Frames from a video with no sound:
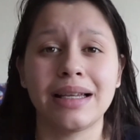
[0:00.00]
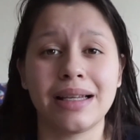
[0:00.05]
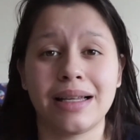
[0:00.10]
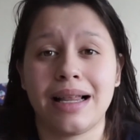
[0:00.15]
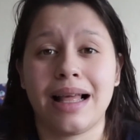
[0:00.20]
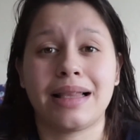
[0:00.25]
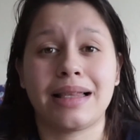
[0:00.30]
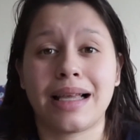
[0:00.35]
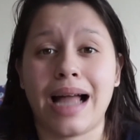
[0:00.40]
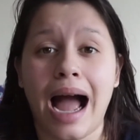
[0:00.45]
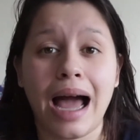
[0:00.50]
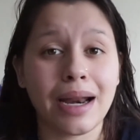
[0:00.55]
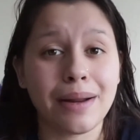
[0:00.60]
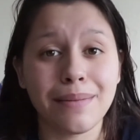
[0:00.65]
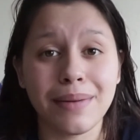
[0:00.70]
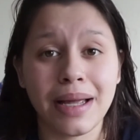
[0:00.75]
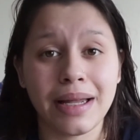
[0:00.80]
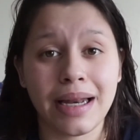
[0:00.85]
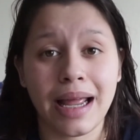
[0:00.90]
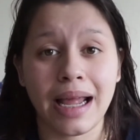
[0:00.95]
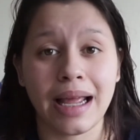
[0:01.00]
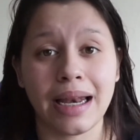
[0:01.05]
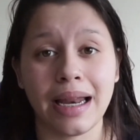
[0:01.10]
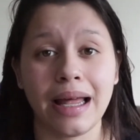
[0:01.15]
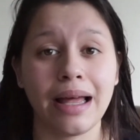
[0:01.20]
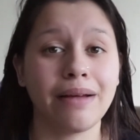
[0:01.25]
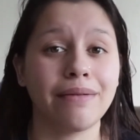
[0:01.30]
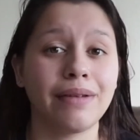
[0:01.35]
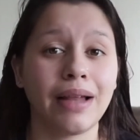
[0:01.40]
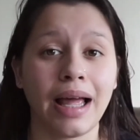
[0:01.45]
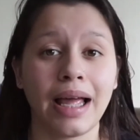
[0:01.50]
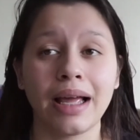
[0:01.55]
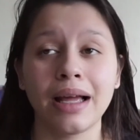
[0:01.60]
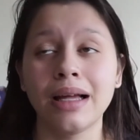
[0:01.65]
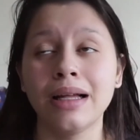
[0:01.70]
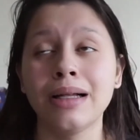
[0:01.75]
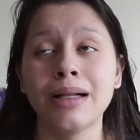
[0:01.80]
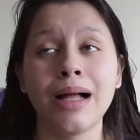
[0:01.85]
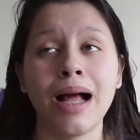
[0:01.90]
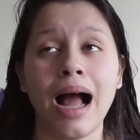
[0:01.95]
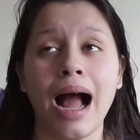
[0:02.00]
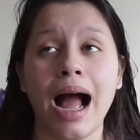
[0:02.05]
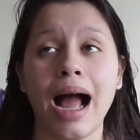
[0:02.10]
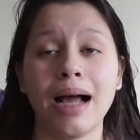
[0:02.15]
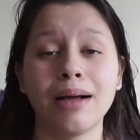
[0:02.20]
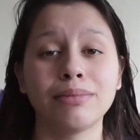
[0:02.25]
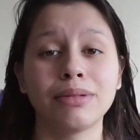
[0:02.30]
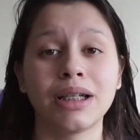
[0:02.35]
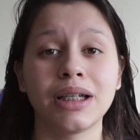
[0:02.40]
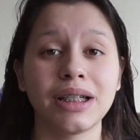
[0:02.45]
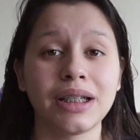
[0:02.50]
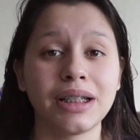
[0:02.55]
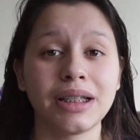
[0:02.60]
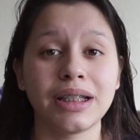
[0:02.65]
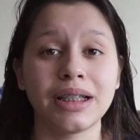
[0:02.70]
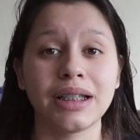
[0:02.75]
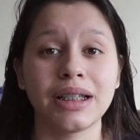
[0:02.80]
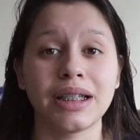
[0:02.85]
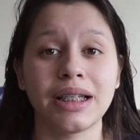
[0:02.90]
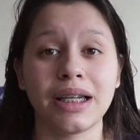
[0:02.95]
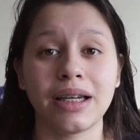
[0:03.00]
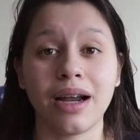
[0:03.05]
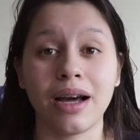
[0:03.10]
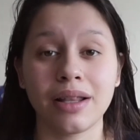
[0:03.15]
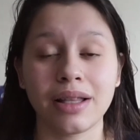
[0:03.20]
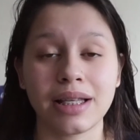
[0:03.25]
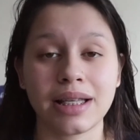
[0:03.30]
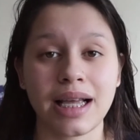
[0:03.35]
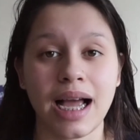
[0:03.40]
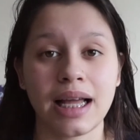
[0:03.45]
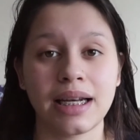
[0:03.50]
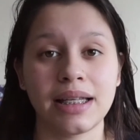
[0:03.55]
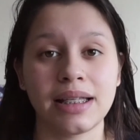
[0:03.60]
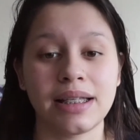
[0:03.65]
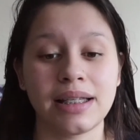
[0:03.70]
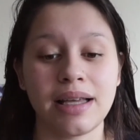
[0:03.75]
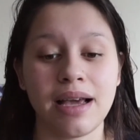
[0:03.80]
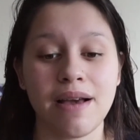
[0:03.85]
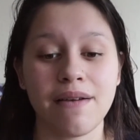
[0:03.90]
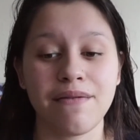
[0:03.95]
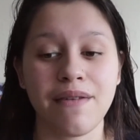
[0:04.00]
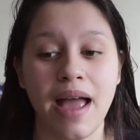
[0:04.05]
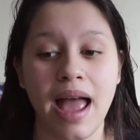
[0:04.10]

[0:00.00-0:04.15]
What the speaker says: It's got to be a negative. Like, I'm good and all this kind of stuff.